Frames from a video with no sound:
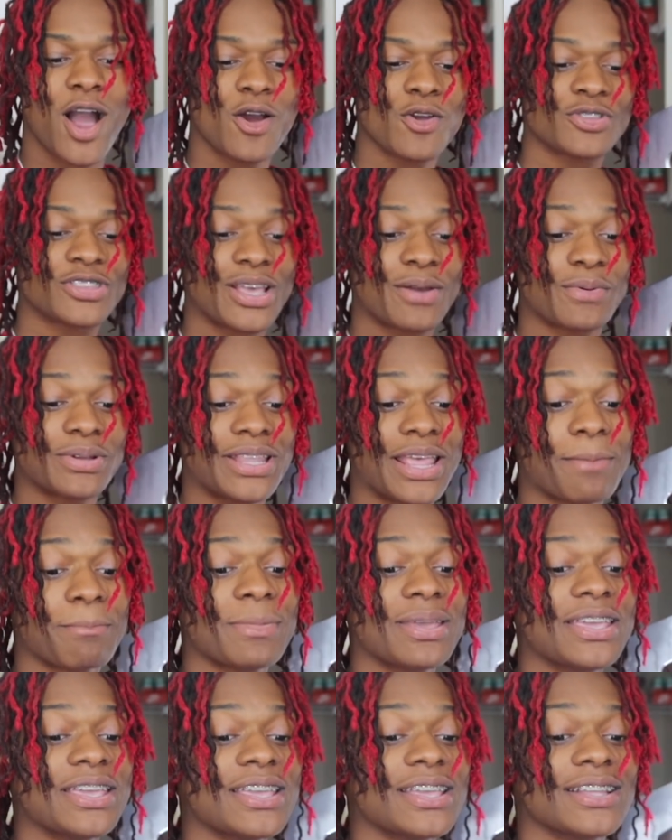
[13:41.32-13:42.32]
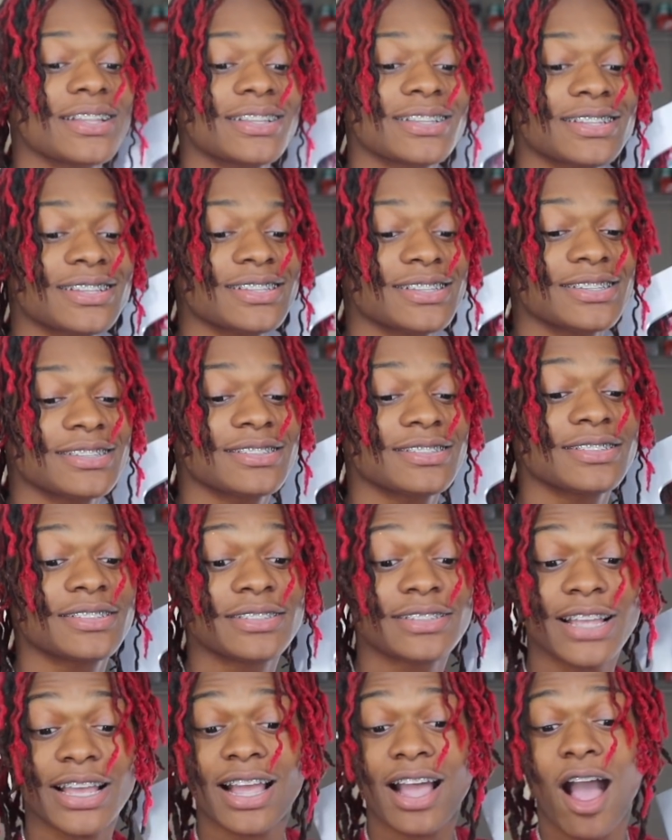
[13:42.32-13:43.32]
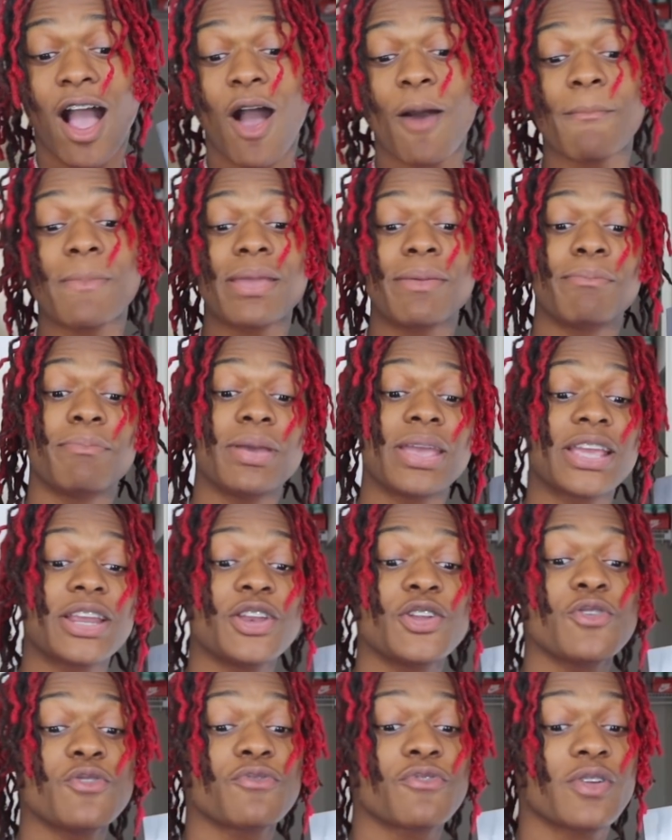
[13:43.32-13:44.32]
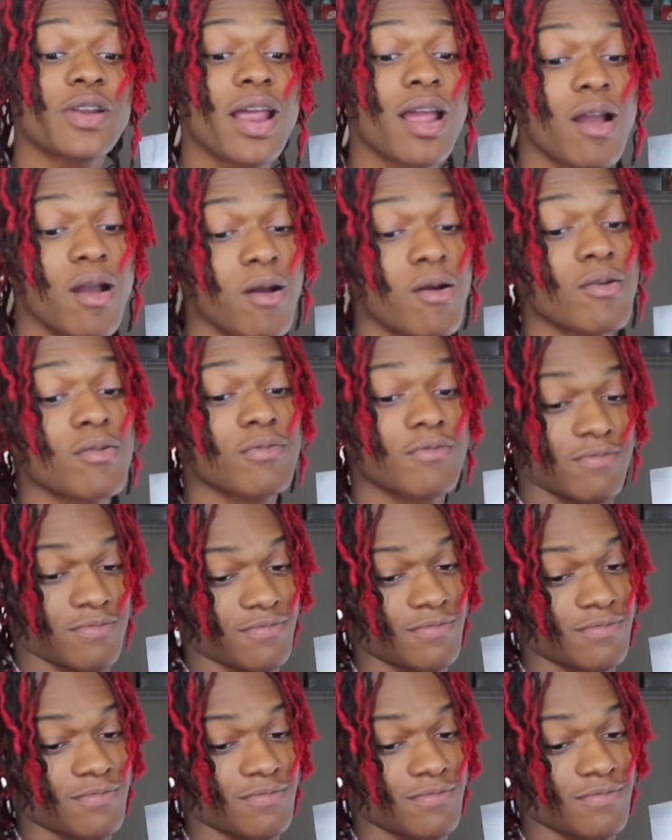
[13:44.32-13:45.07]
You say what they mean? They call me Big New for now on.